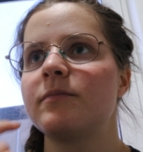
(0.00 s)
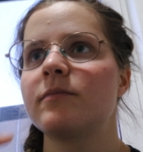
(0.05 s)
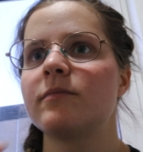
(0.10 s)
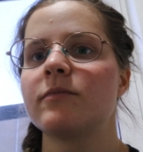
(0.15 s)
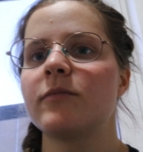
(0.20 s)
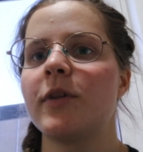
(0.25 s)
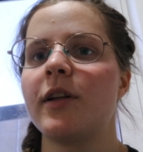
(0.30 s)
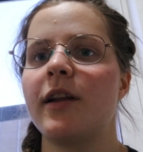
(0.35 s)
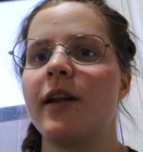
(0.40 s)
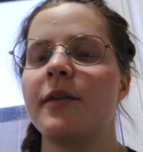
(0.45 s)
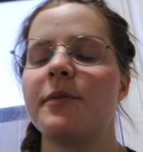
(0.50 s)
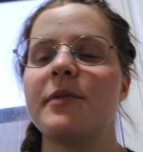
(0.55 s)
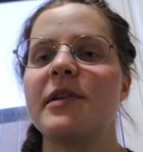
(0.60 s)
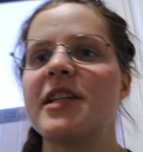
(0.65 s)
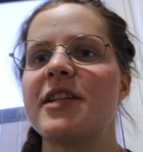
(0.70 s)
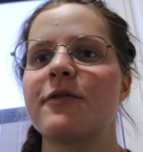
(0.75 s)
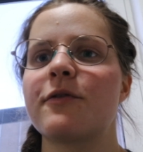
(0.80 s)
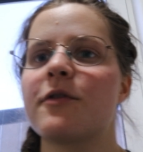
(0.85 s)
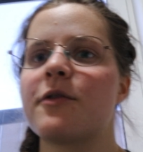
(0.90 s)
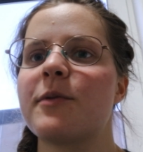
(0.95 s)
But at
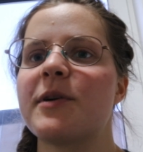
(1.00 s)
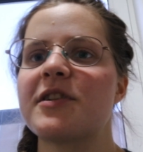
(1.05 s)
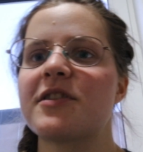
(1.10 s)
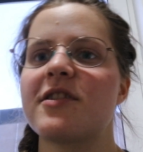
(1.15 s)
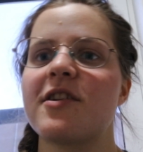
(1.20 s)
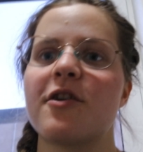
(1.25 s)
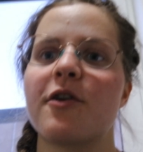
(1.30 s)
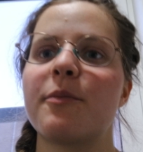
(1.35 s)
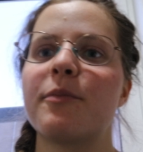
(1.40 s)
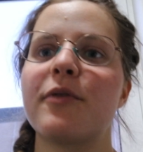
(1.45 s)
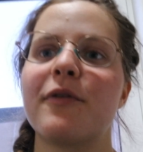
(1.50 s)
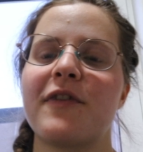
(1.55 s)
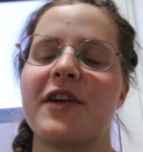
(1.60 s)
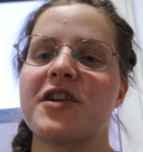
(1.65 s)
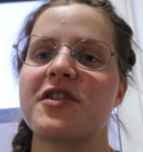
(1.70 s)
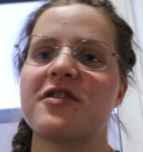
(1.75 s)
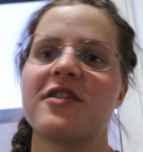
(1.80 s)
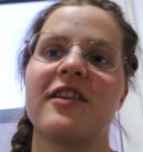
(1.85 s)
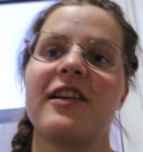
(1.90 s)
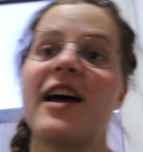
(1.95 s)
least for the ones that are
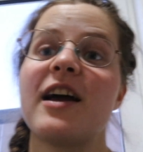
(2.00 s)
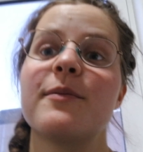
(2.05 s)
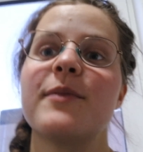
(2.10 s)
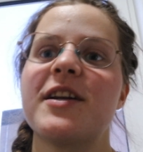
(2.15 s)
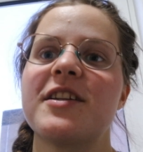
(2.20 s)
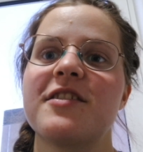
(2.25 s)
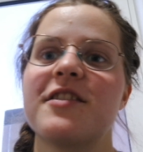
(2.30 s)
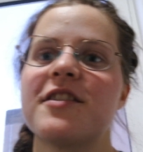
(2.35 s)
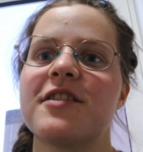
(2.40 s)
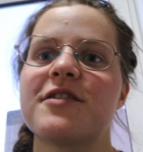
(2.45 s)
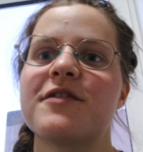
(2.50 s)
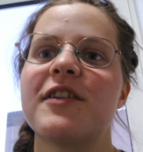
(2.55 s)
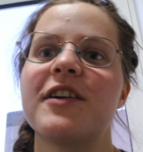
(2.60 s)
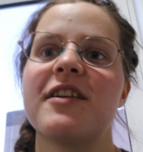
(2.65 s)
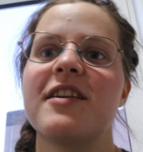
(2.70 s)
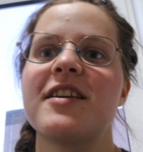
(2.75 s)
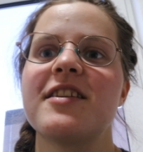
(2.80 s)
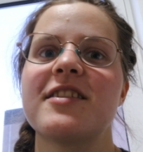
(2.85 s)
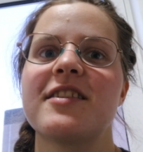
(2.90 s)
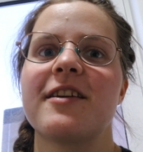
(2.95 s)
professional, I imagine it's very
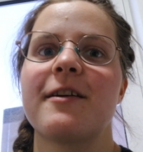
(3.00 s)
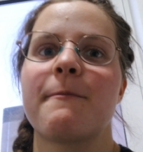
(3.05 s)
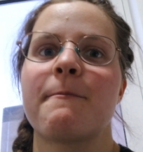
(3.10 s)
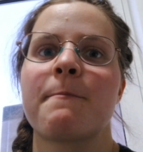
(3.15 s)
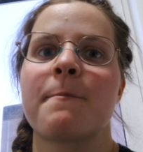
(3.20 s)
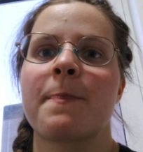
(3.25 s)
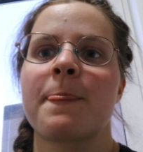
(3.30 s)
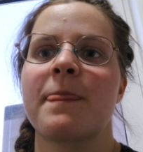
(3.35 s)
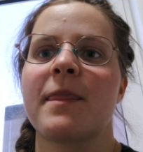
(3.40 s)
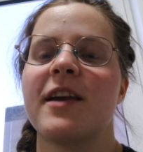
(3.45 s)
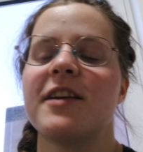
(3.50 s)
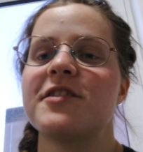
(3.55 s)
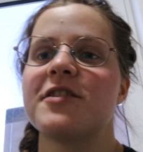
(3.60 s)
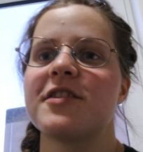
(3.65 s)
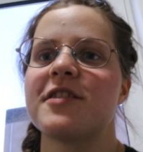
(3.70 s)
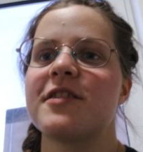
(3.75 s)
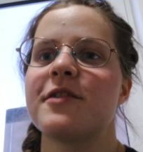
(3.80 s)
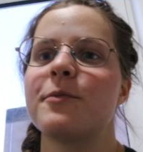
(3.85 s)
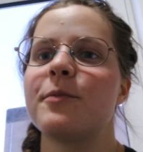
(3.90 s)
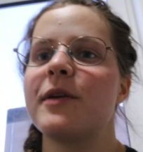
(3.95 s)
easy. It's just
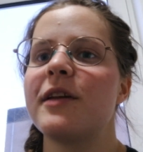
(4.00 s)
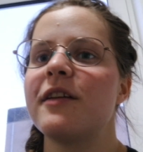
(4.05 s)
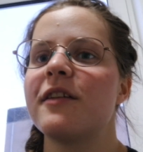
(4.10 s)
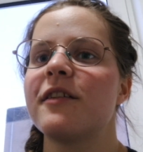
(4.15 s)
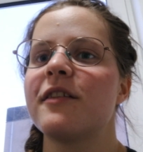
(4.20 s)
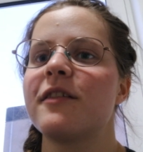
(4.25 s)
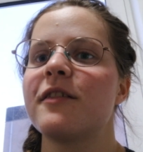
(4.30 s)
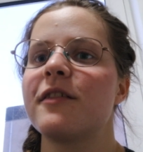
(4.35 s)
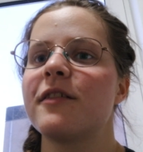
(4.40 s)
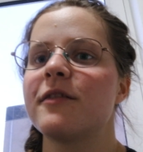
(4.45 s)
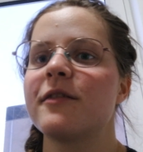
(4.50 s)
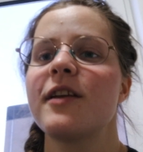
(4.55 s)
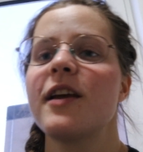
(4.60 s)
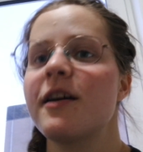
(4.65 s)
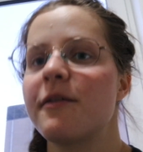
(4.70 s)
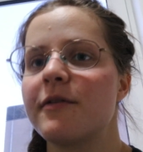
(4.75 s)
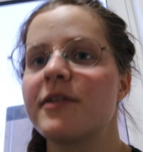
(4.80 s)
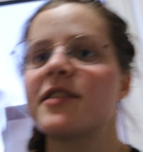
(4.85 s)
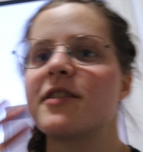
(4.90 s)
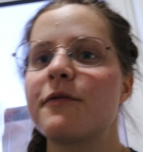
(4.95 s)
that
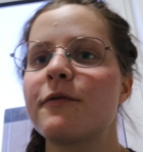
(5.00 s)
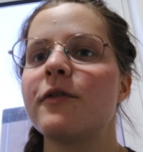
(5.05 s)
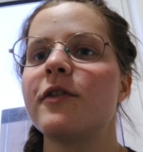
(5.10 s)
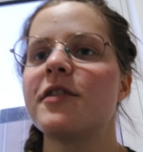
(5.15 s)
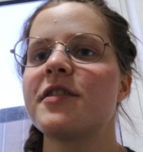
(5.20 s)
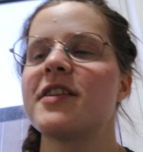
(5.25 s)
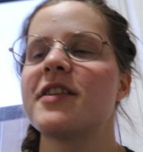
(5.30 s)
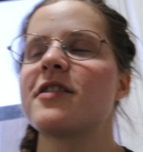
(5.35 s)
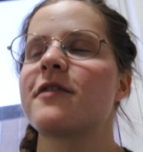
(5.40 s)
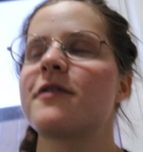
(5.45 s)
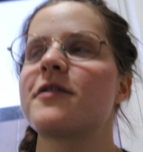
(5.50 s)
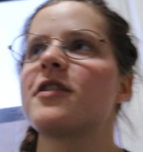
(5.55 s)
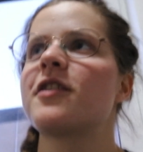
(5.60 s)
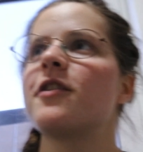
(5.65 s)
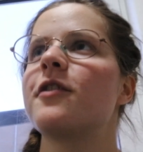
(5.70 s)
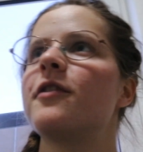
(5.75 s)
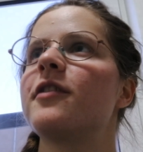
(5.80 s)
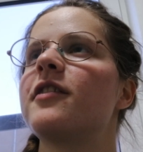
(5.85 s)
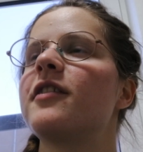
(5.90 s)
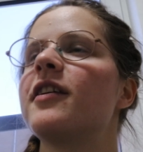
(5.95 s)
it's a false sense of
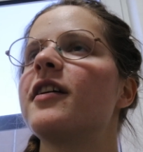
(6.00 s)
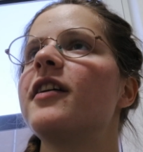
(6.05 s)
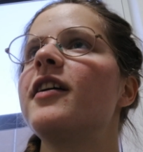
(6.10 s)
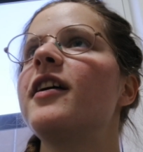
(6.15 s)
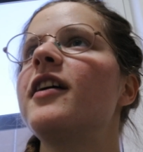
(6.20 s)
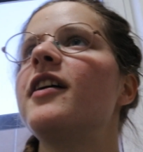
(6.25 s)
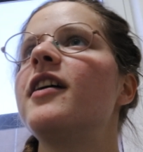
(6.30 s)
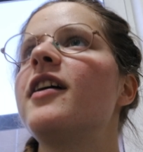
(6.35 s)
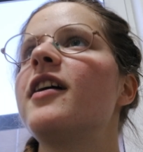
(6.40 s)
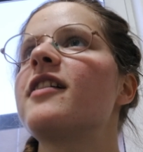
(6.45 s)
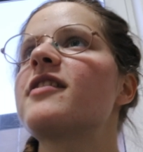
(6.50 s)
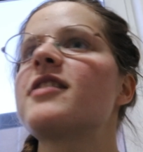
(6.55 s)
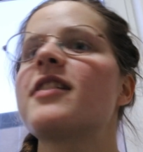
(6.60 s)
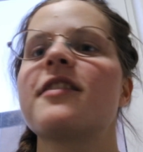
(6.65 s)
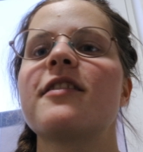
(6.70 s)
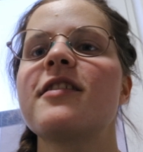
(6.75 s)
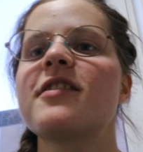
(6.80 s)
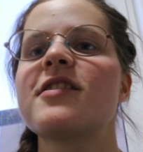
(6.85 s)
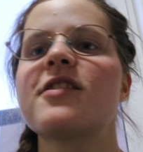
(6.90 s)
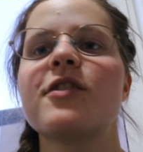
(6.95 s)
security. I was like,
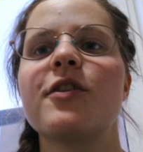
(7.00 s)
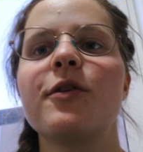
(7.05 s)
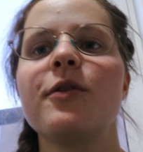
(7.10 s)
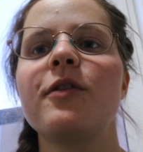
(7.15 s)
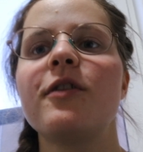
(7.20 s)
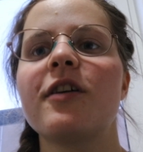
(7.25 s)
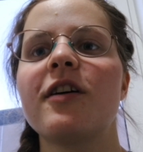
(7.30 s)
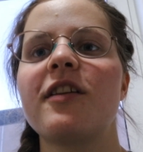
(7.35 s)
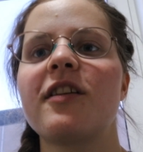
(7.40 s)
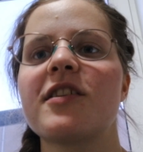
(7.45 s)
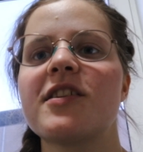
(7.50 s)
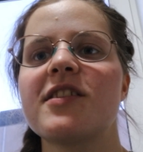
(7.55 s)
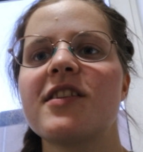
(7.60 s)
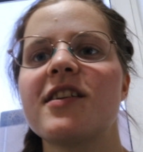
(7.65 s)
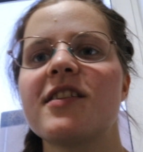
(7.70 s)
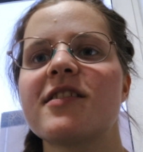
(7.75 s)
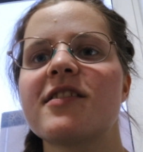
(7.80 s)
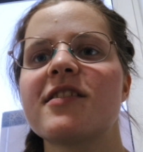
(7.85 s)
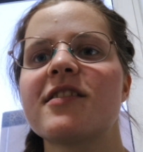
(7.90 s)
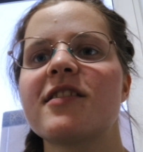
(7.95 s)
this could not
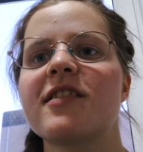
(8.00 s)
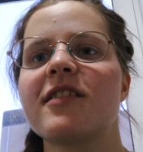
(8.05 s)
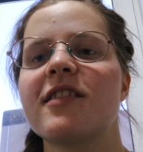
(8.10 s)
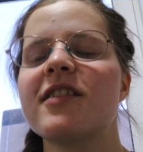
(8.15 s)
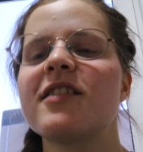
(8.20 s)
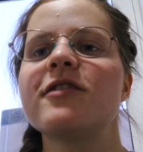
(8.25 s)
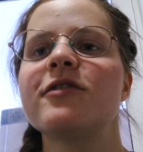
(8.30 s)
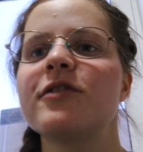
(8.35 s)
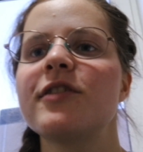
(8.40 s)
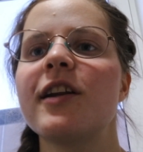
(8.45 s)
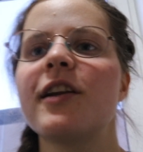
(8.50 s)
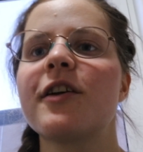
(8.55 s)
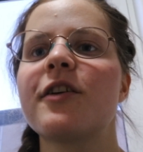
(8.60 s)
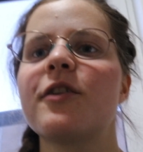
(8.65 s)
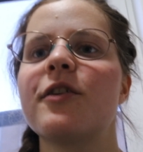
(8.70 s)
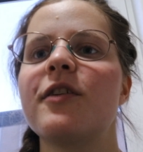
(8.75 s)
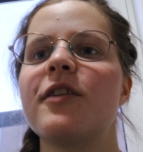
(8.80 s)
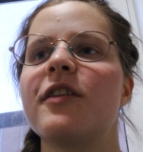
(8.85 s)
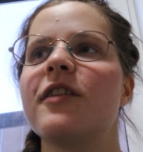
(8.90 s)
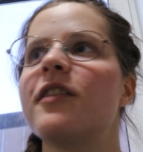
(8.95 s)
exist. It really
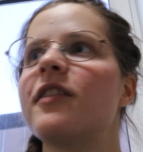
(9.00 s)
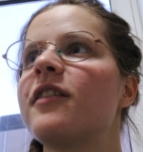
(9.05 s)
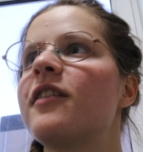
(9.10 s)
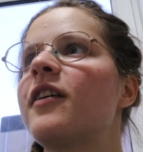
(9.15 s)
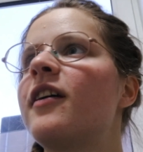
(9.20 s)
couldn't.